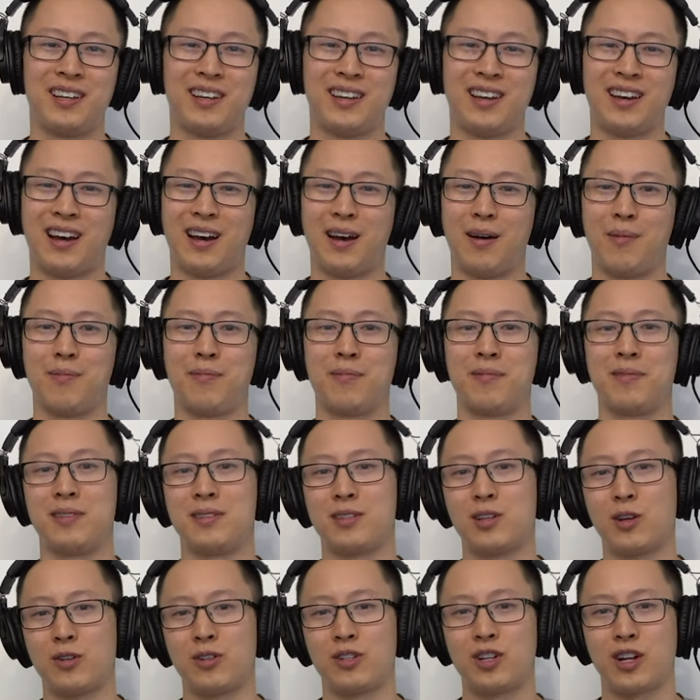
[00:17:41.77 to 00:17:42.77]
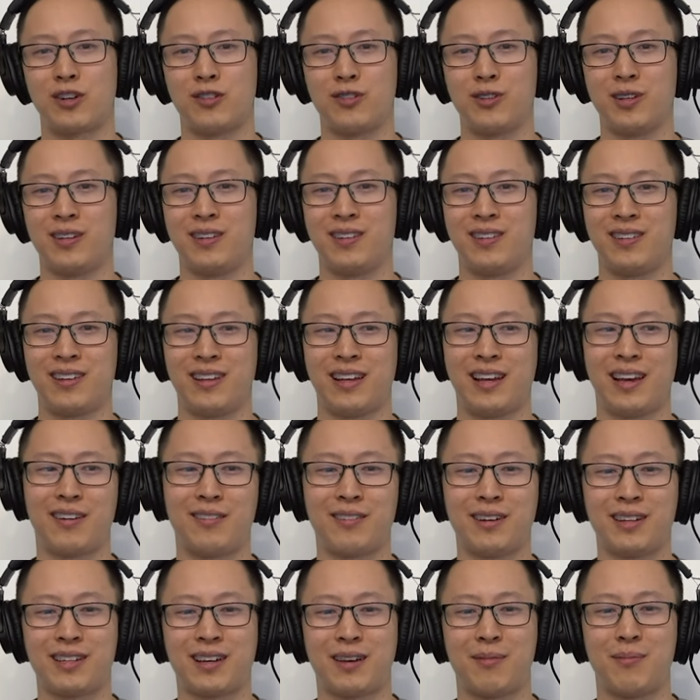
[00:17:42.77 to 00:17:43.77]
Um, so generally, yeah,
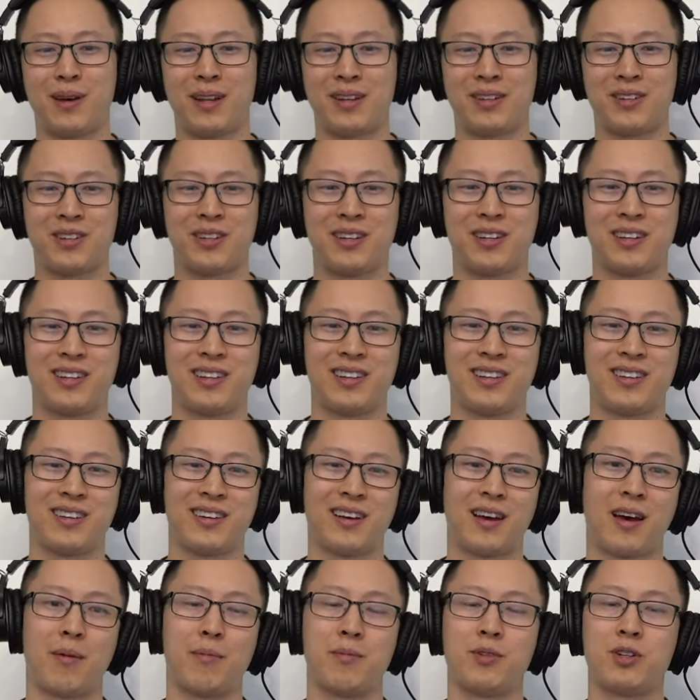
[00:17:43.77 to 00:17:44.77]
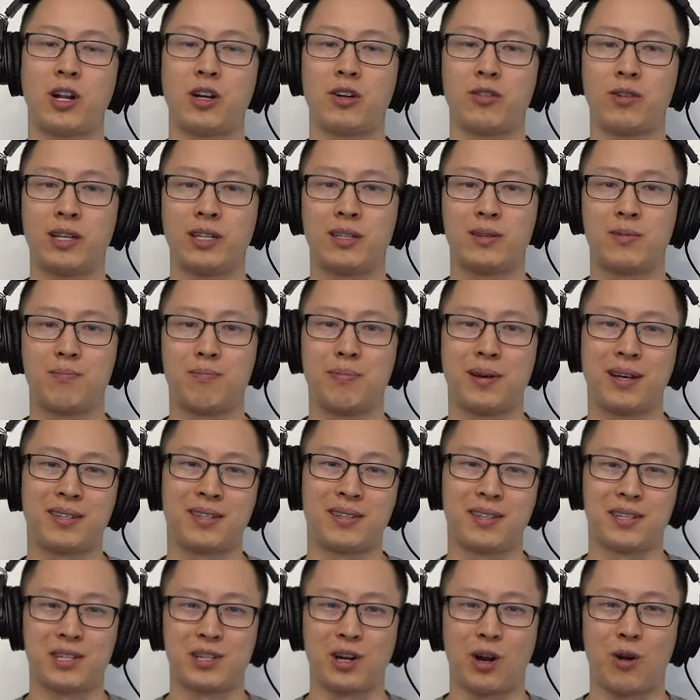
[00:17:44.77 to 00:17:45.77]
like I mentioned, um, generally it's best to
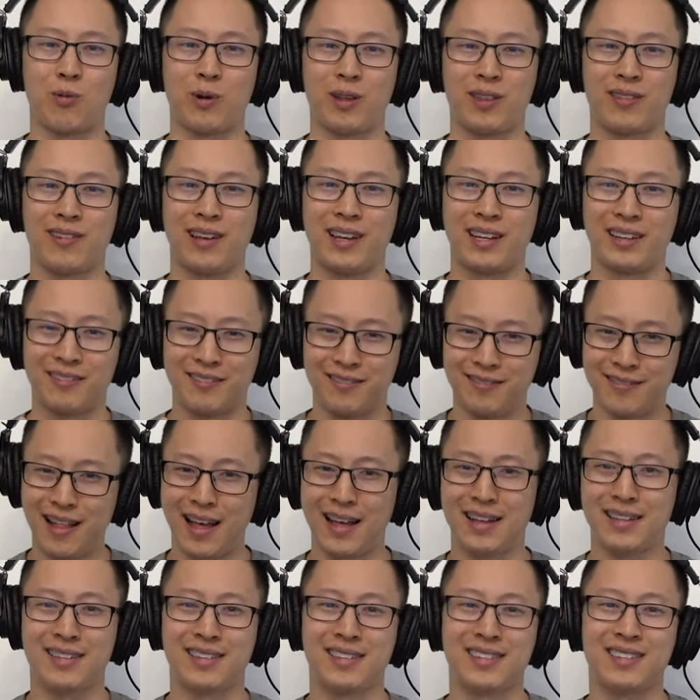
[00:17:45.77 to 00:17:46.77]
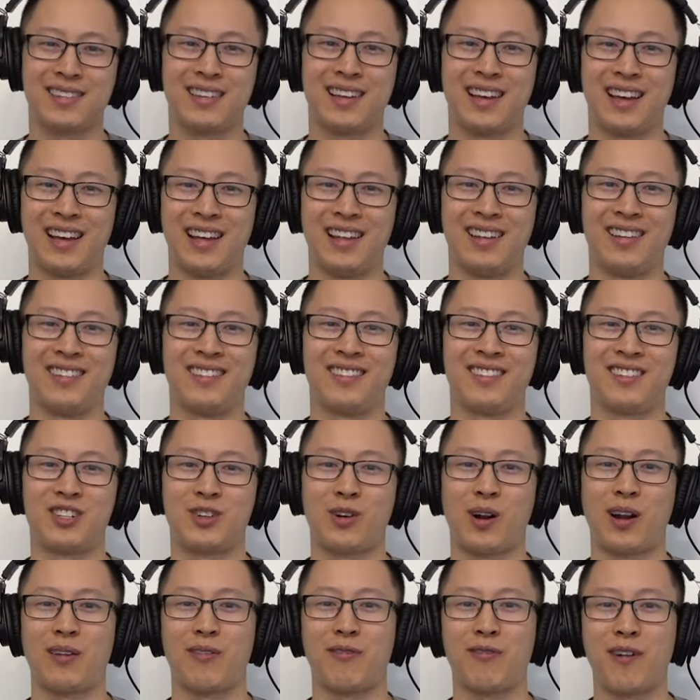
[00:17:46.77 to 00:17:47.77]
start with like less and
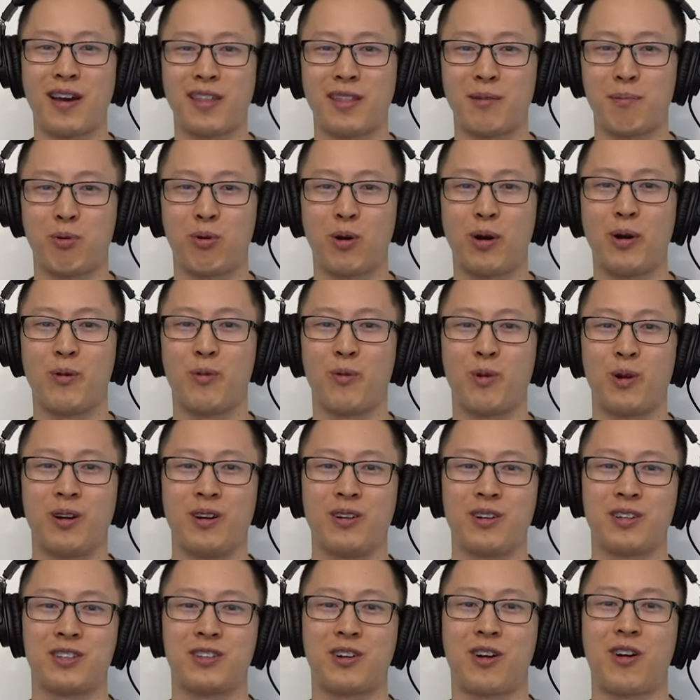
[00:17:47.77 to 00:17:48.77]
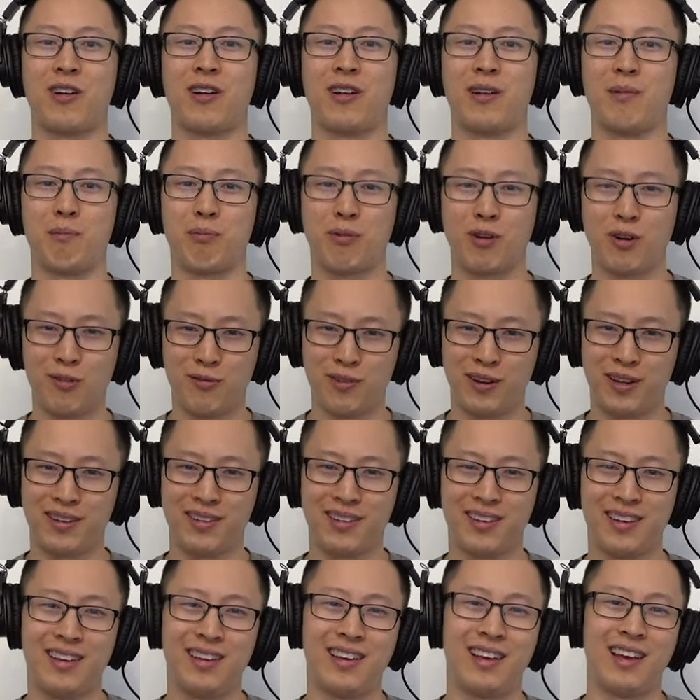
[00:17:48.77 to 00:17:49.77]
try to find the point where you start improving.
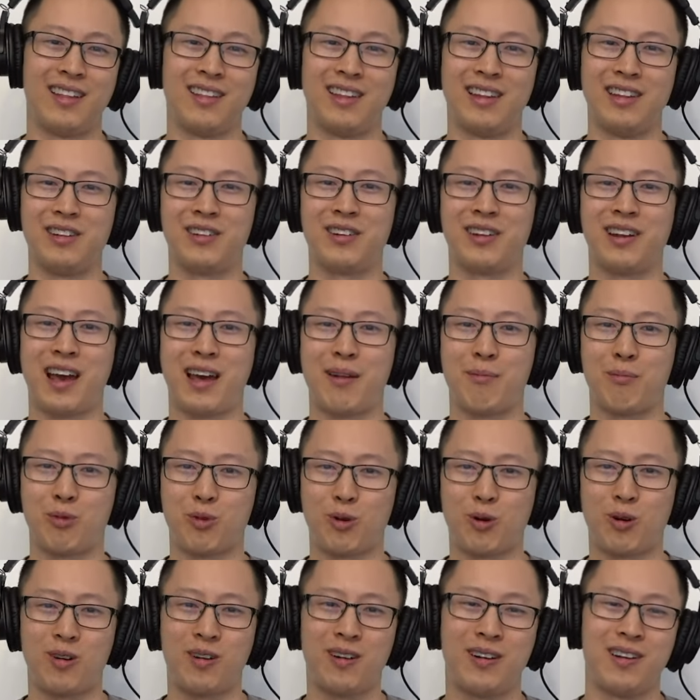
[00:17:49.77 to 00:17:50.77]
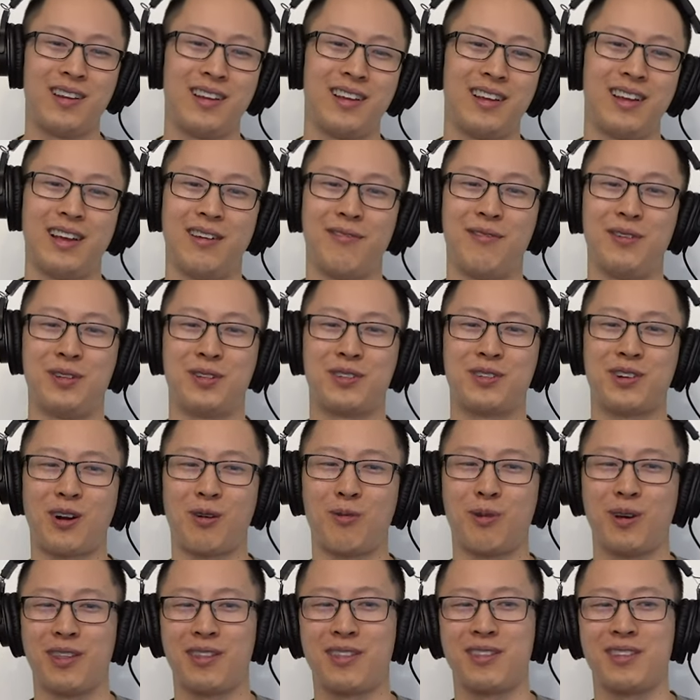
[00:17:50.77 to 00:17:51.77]
And then you can add more. If you start
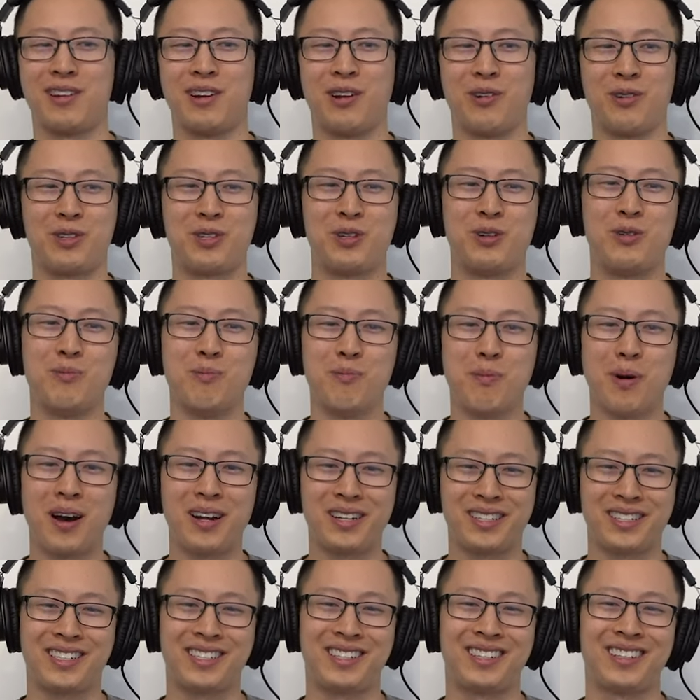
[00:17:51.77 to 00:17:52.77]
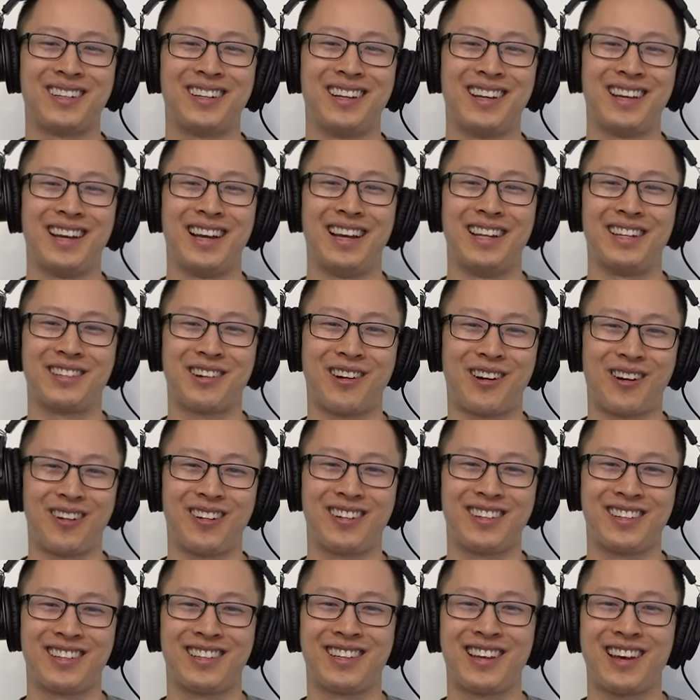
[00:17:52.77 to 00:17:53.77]
with, you know, too much, it's hard
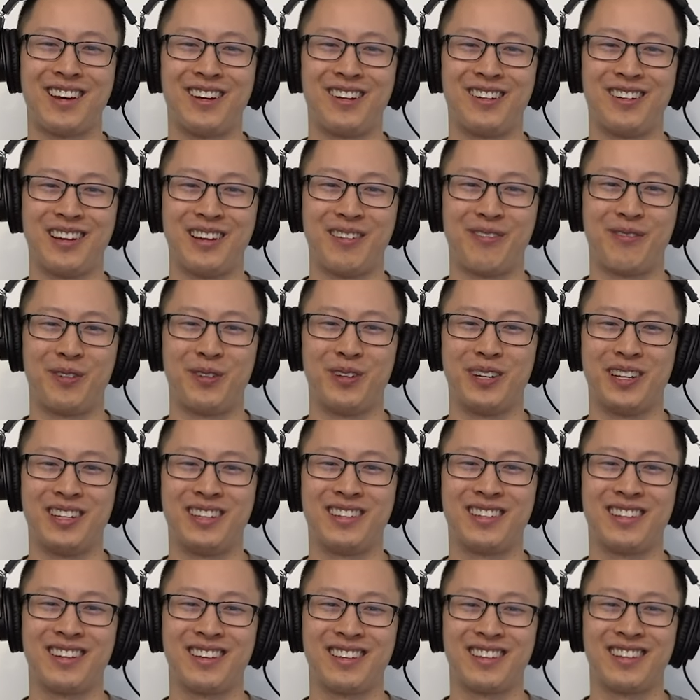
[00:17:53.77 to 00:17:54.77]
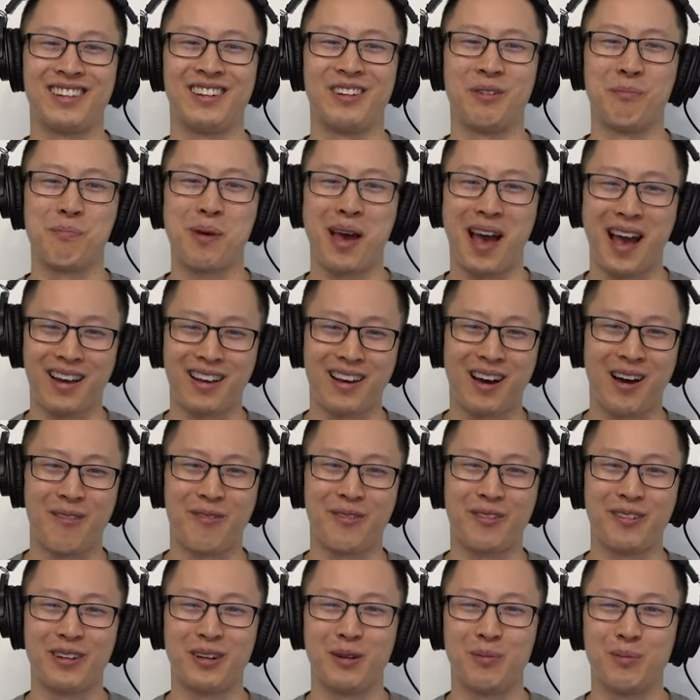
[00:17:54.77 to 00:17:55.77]
to tell if you need to, you know, back off a
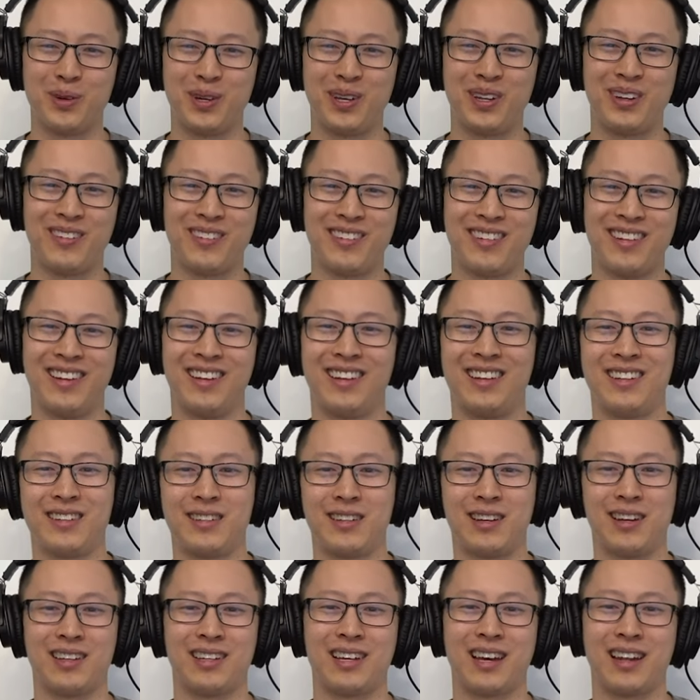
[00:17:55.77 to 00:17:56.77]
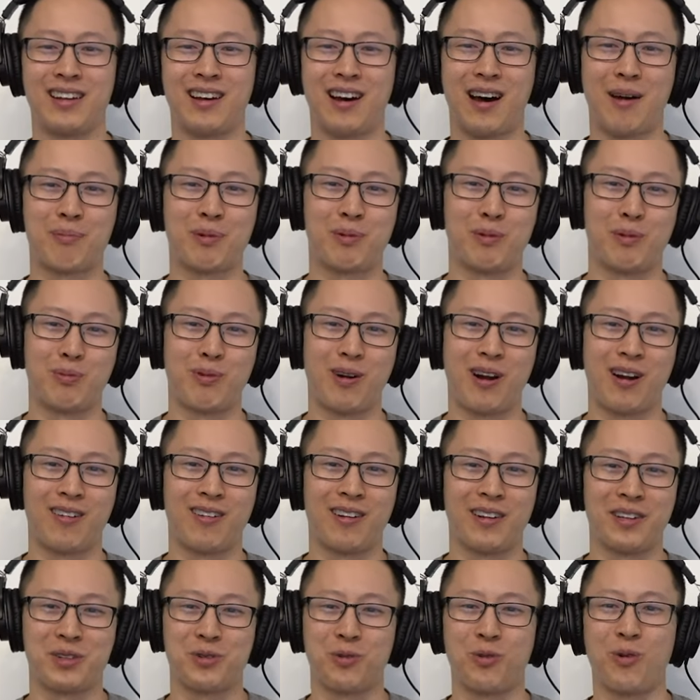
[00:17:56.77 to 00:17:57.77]
little bit to get optimal
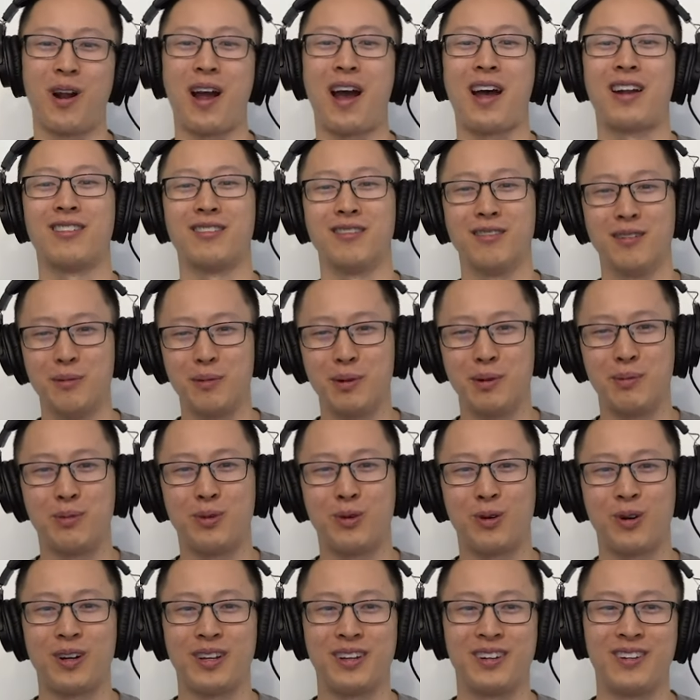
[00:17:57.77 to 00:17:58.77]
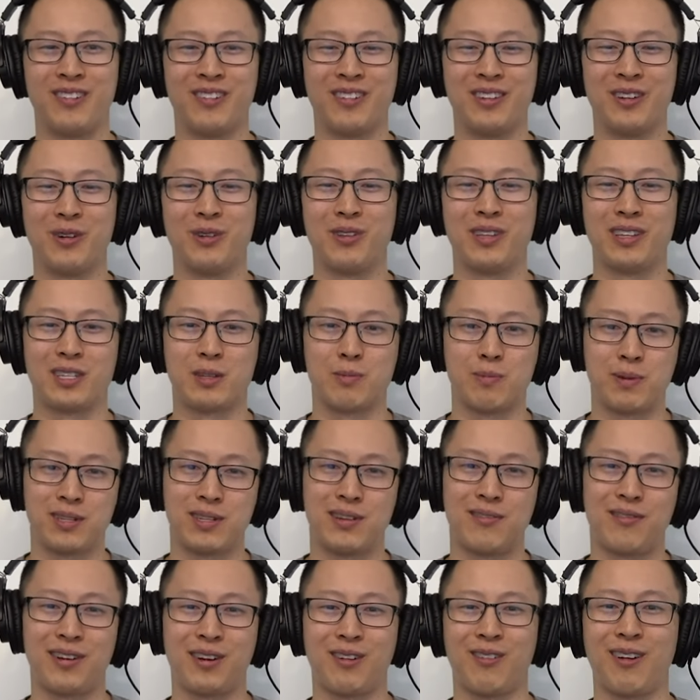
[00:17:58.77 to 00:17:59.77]
progress or add a little bit more. You don't know the
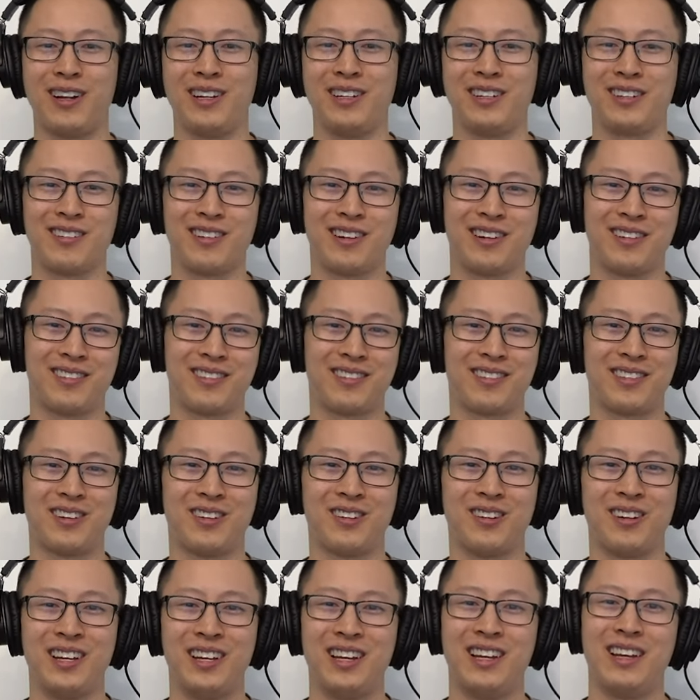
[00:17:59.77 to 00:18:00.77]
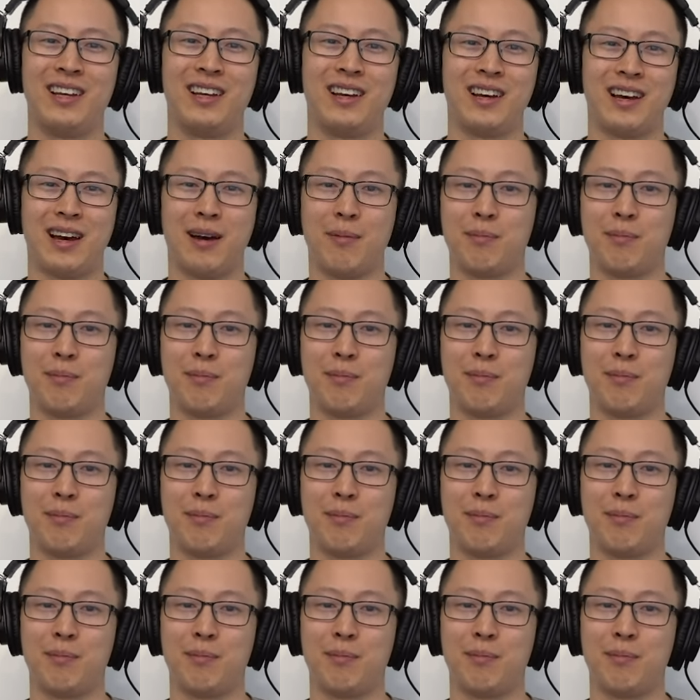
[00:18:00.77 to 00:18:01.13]
specific range you're in. So um,